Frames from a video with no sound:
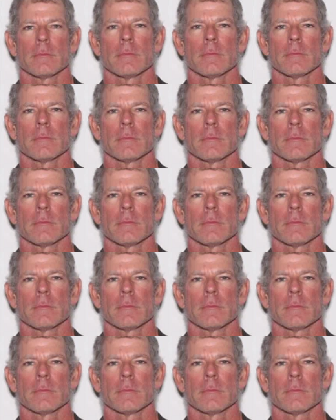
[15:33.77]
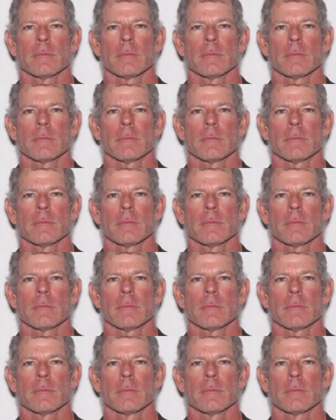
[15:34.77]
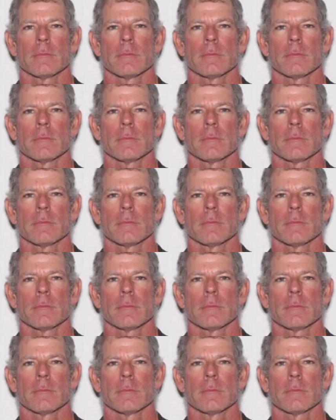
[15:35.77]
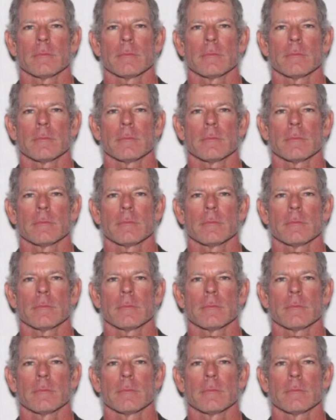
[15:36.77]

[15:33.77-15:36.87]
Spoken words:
(no lip movement)